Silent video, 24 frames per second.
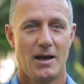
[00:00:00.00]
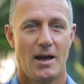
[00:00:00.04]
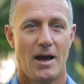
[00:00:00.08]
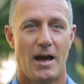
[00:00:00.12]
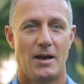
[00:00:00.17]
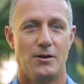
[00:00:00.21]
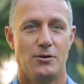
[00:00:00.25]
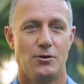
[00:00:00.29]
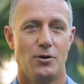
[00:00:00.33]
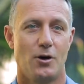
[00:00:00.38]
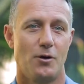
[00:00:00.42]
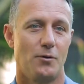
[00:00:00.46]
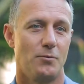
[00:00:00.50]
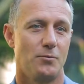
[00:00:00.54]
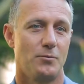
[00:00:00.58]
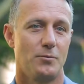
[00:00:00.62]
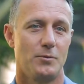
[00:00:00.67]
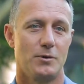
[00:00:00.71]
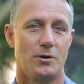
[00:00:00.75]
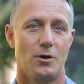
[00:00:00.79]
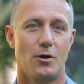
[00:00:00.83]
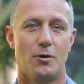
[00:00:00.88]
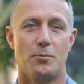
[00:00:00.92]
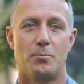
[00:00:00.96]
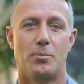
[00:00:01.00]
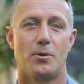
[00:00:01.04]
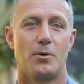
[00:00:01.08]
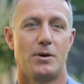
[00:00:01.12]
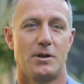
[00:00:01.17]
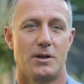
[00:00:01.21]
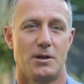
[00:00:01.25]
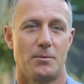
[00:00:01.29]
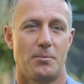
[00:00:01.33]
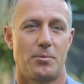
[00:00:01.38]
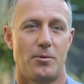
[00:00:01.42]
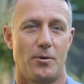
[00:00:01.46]
and not you know
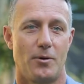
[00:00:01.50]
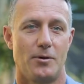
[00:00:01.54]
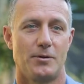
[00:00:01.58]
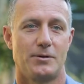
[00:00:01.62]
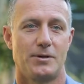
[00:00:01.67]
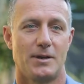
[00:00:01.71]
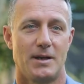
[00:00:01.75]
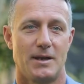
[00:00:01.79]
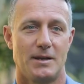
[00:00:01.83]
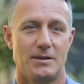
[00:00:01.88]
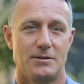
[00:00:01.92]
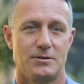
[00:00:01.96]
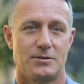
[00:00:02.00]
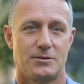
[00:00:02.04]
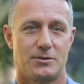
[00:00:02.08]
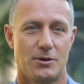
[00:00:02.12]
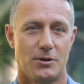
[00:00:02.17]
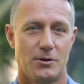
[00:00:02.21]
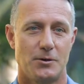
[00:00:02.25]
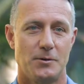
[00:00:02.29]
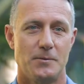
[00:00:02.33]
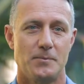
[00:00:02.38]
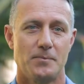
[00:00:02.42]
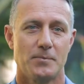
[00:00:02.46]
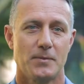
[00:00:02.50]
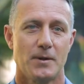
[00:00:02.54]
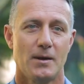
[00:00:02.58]
burning your protein so